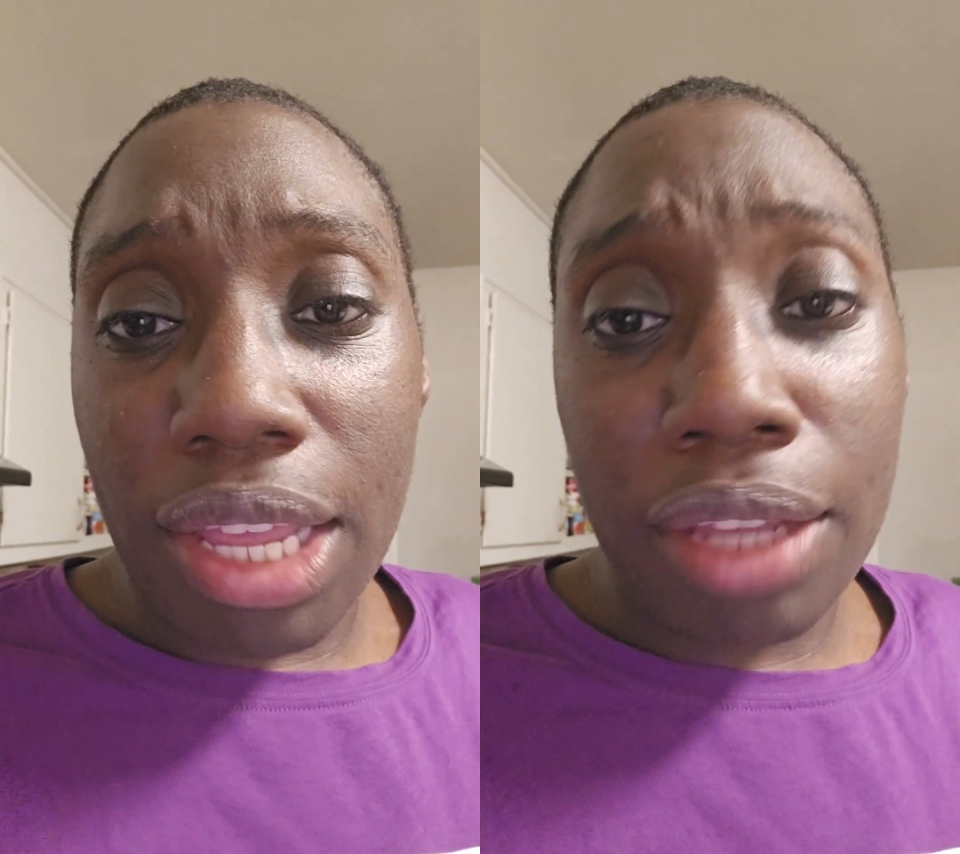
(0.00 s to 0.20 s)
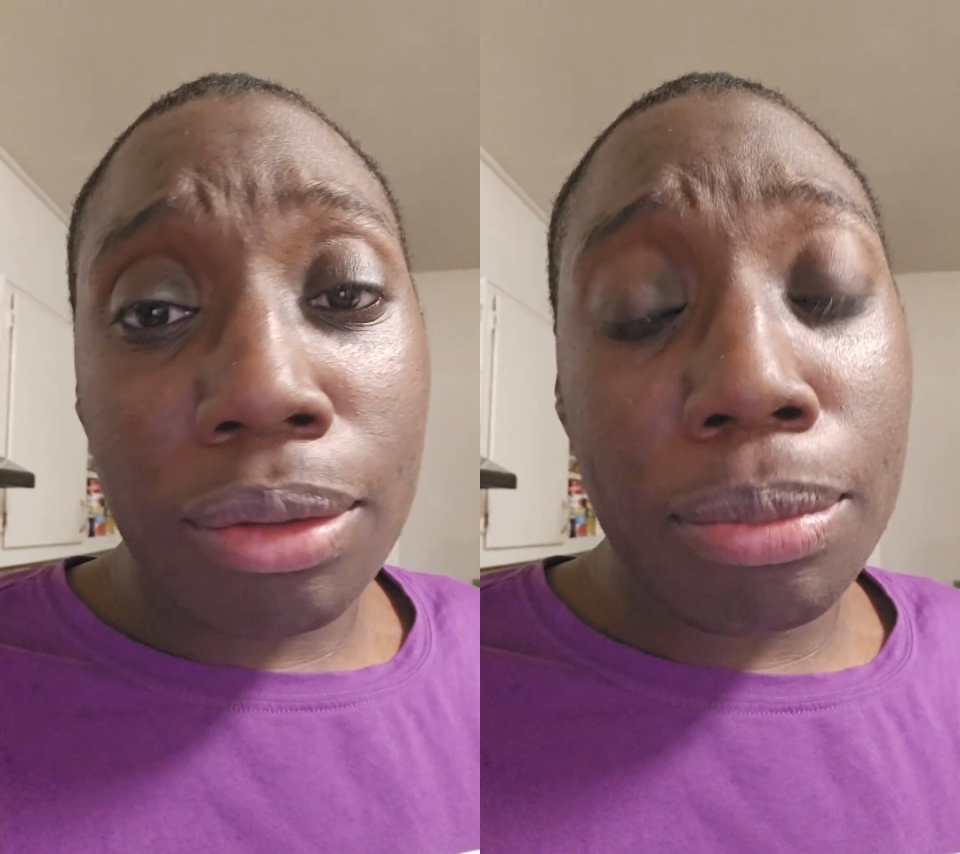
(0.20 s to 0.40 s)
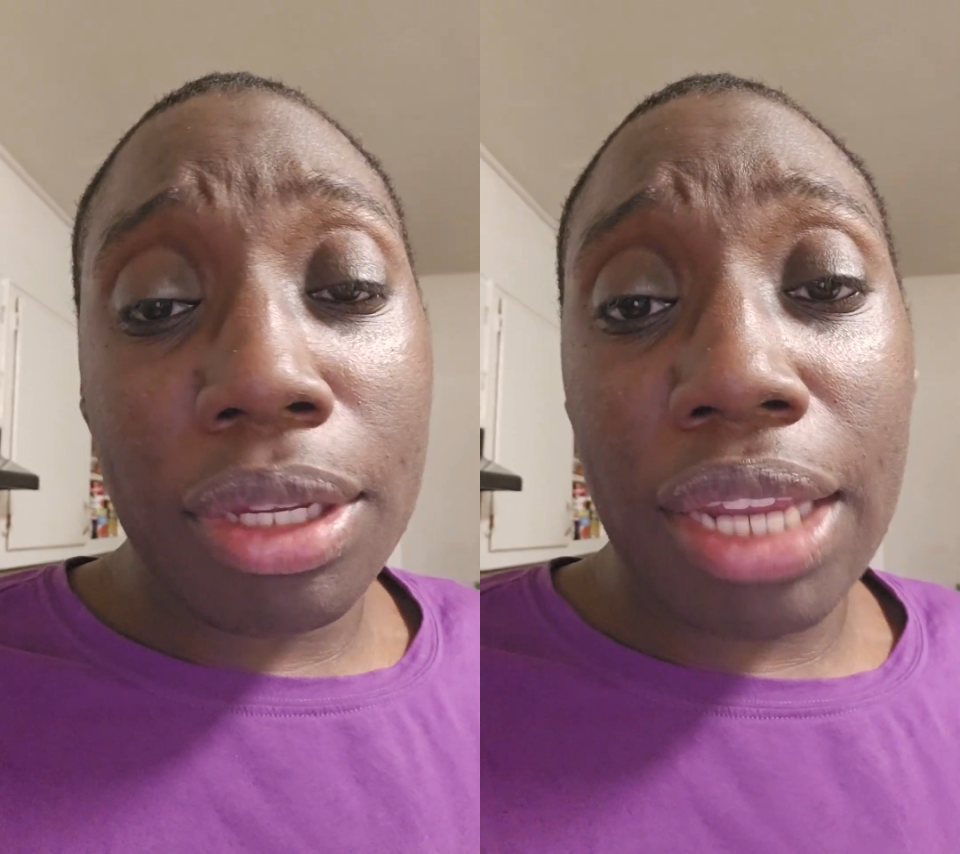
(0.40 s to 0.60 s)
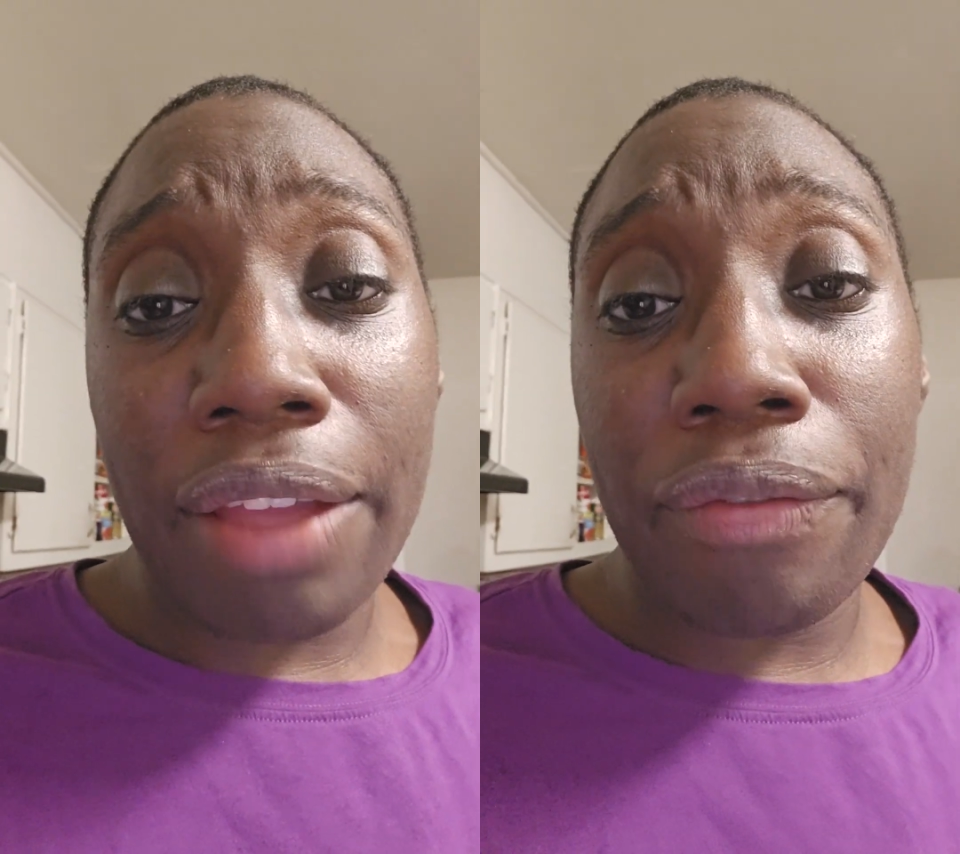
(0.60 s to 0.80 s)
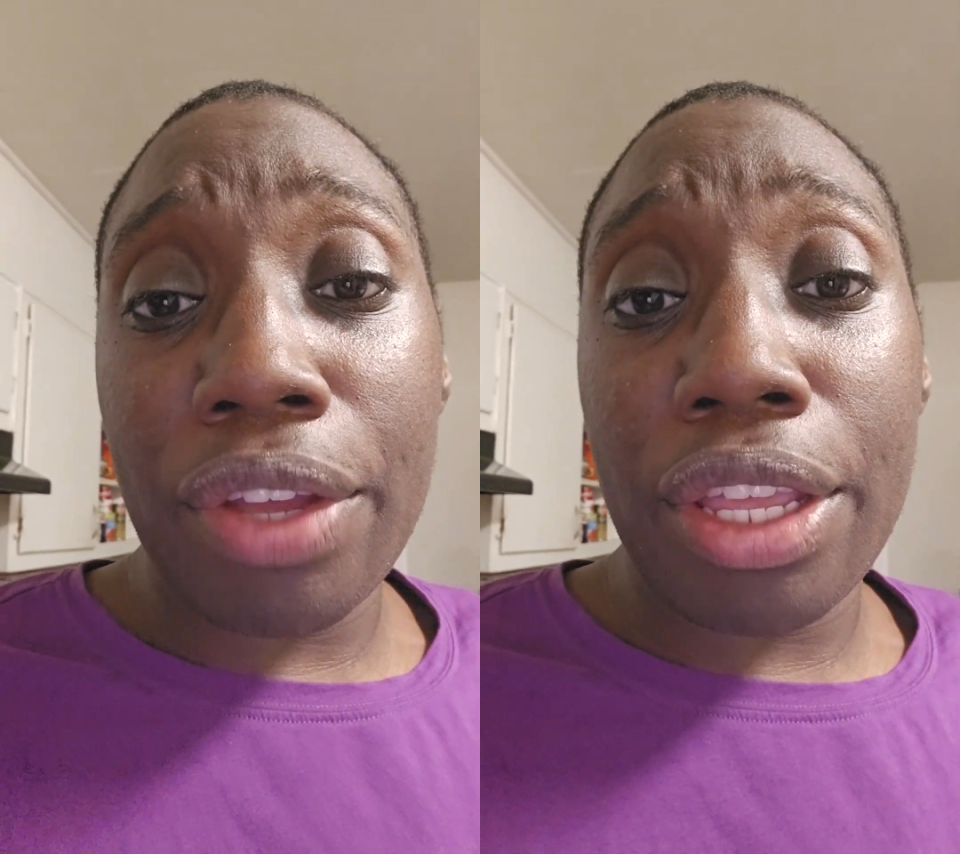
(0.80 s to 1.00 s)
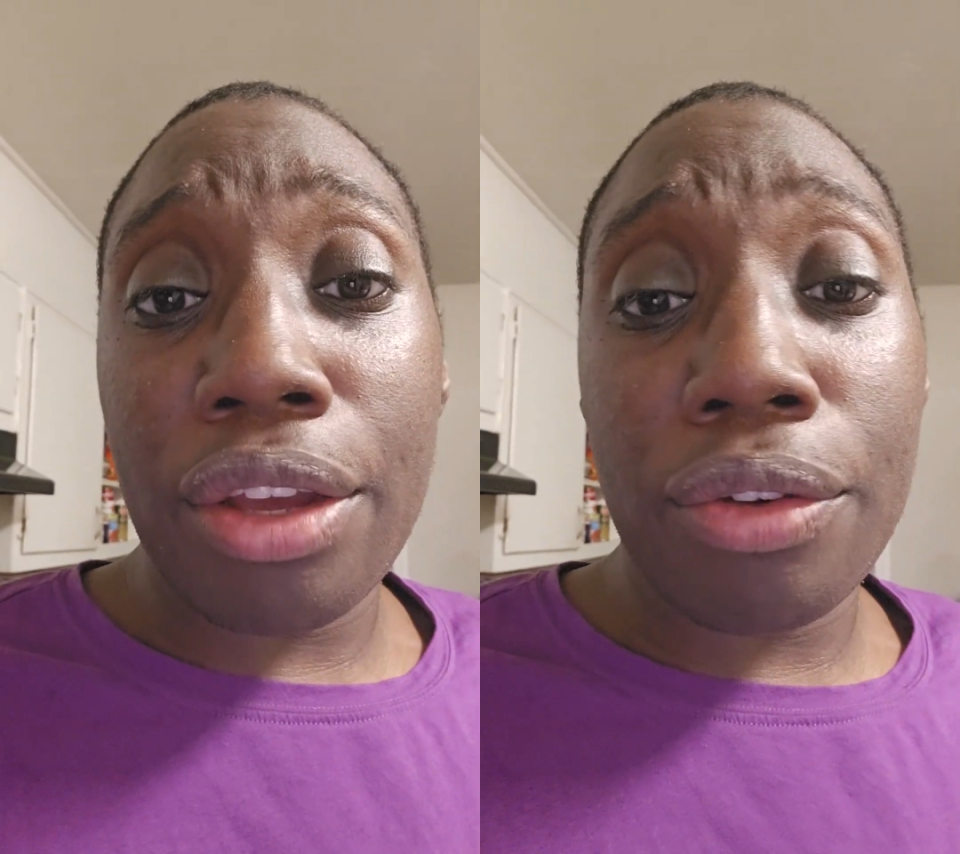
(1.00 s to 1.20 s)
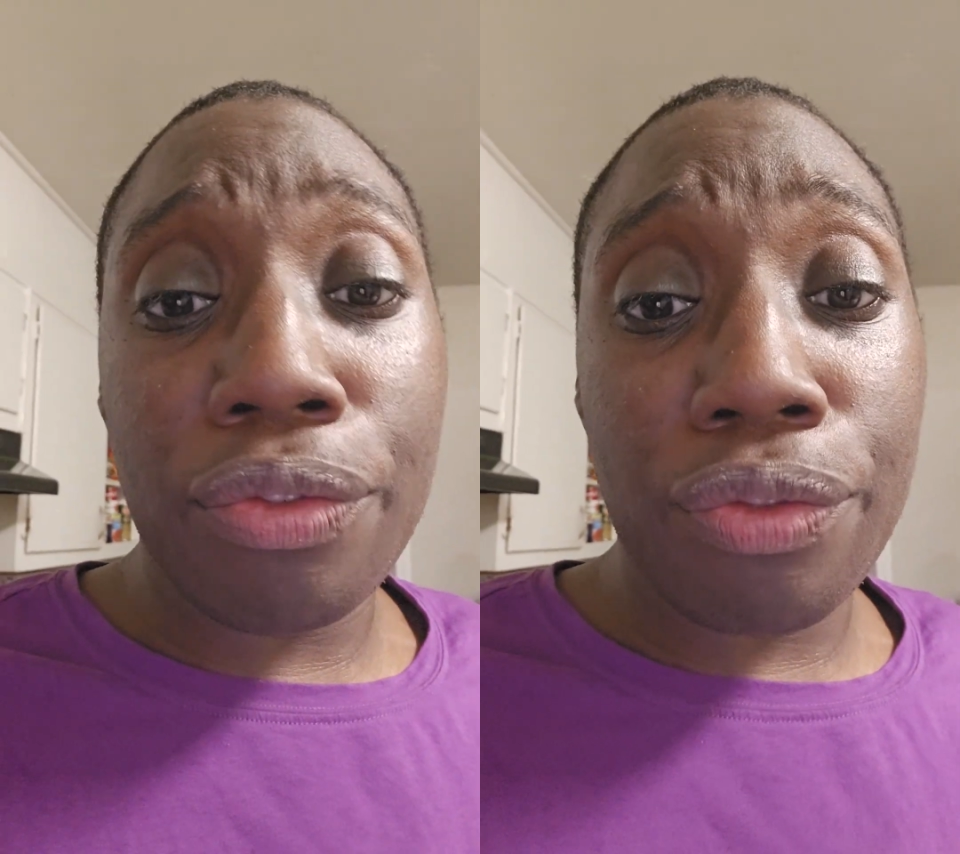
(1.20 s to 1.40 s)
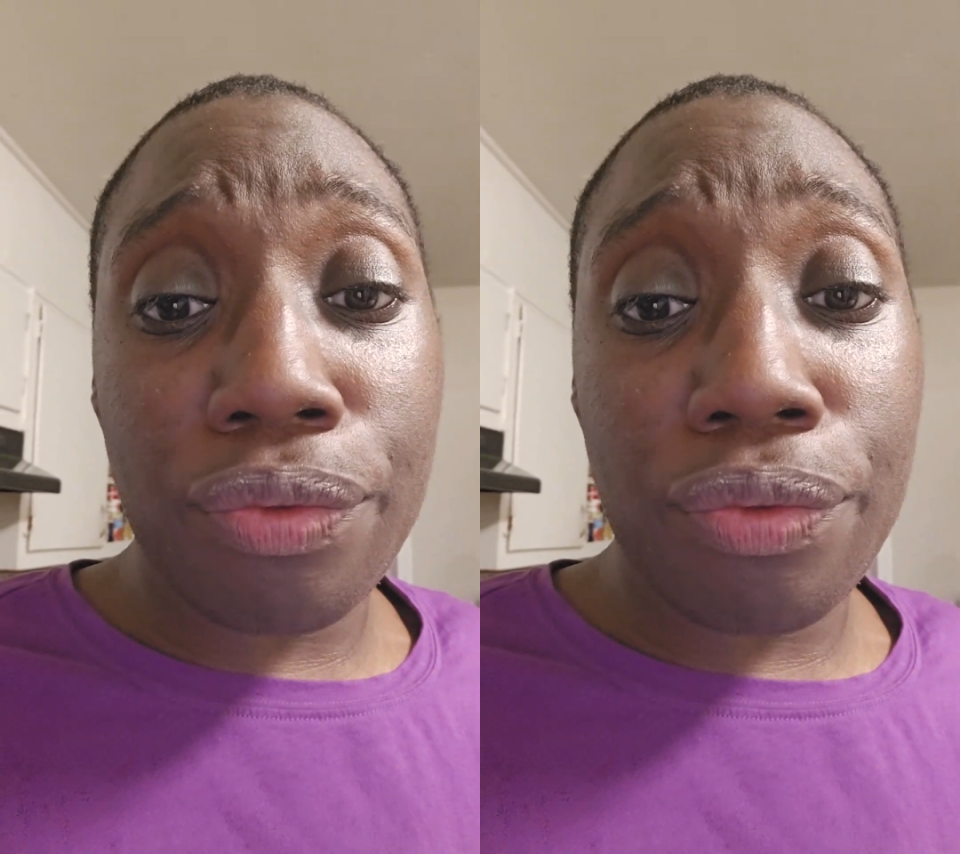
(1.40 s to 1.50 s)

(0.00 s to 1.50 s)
Have a better life for your